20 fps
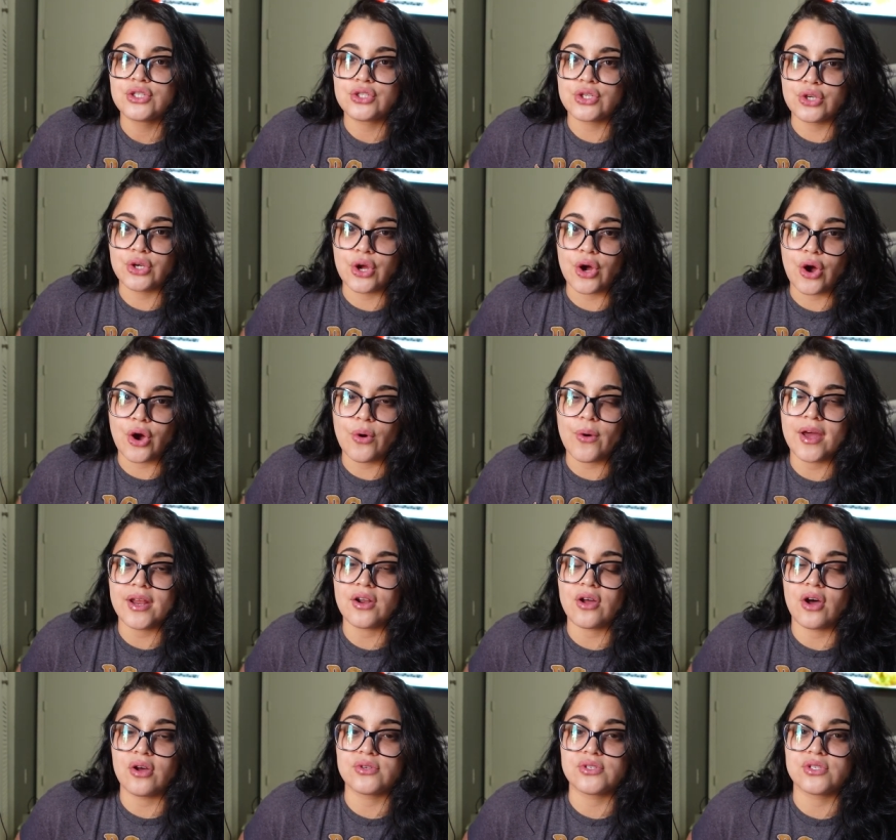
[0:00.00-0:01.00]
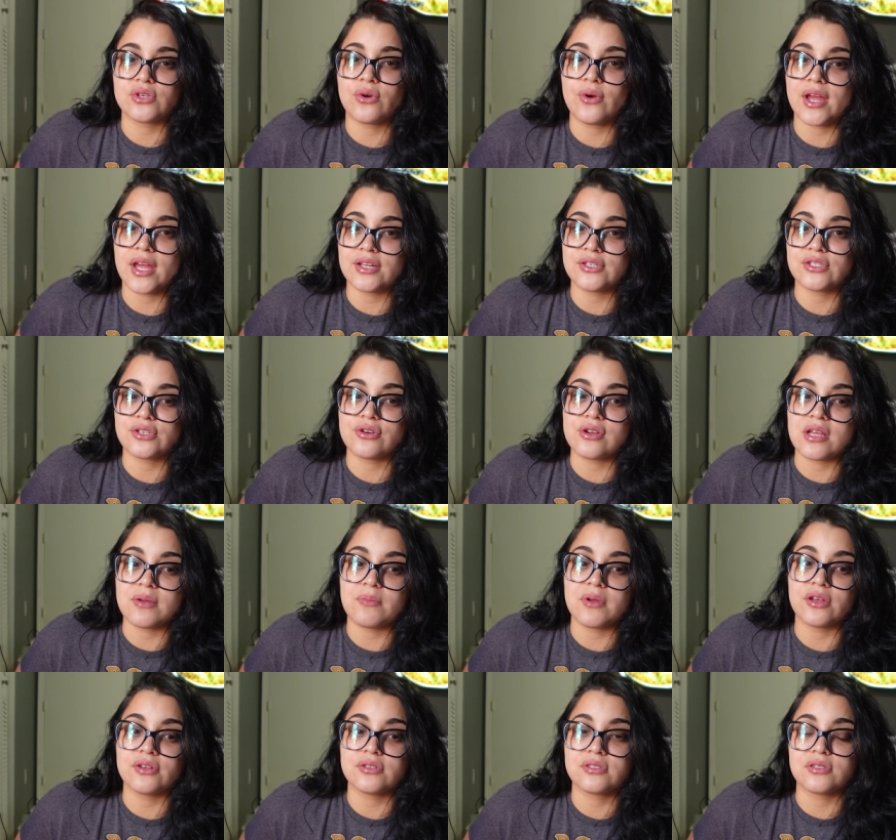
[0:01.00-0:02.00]
to go and also answer
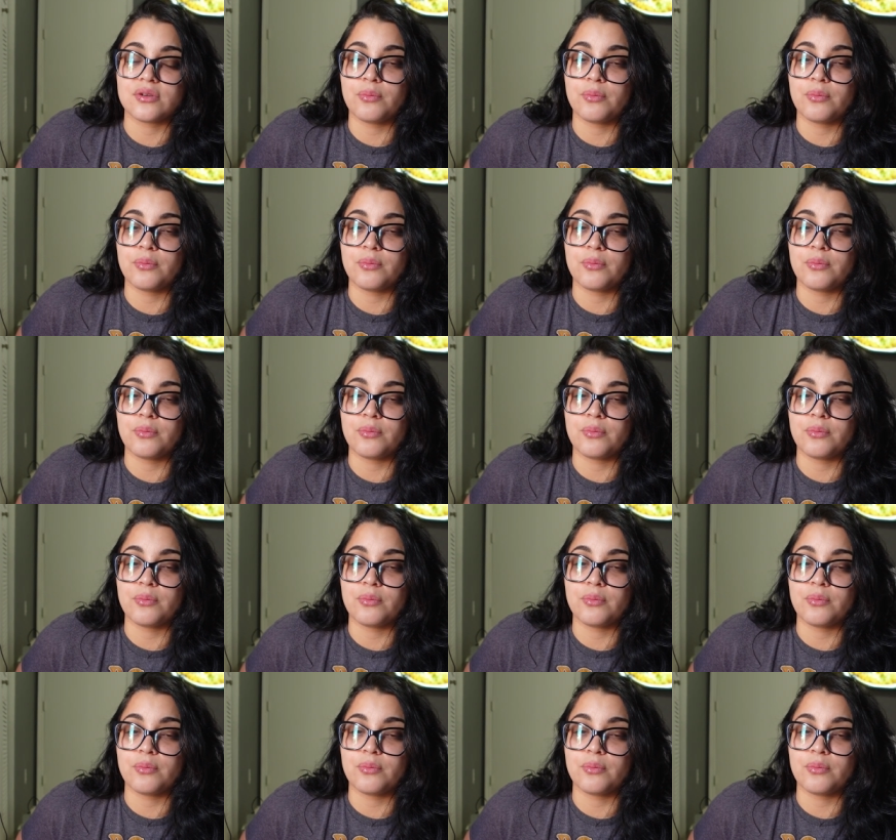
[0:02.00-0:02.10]
emails